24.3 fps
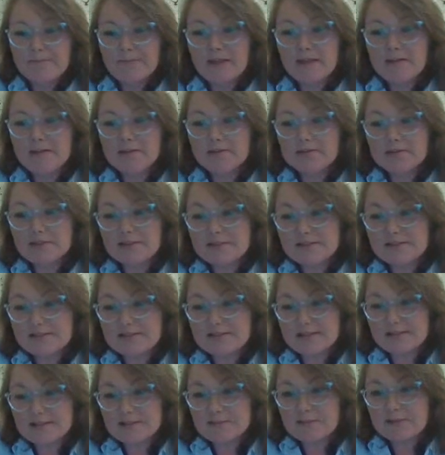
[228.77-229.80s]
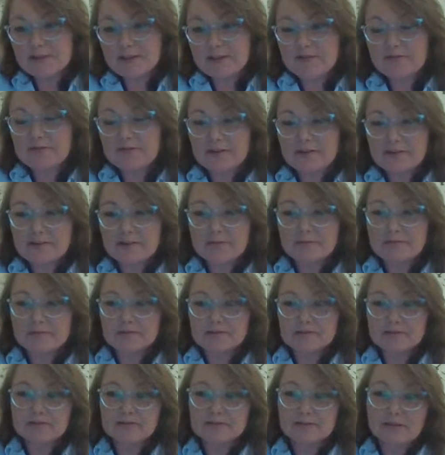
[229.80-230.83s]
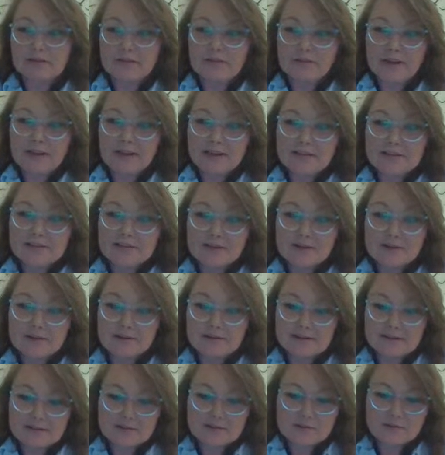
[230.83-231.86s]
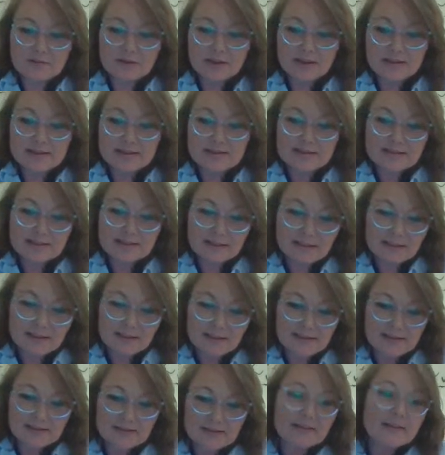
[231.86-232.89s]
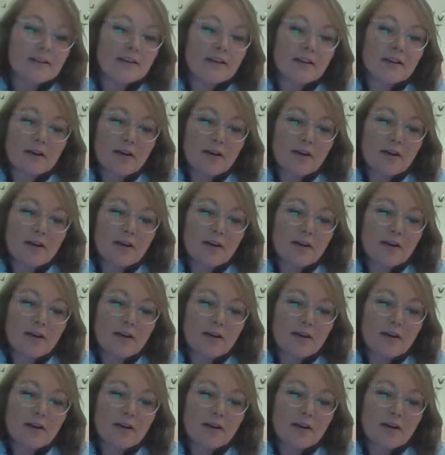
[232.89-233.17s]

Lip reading: And you'll notice that it's pretty variable. On the east coast, it's really skinny.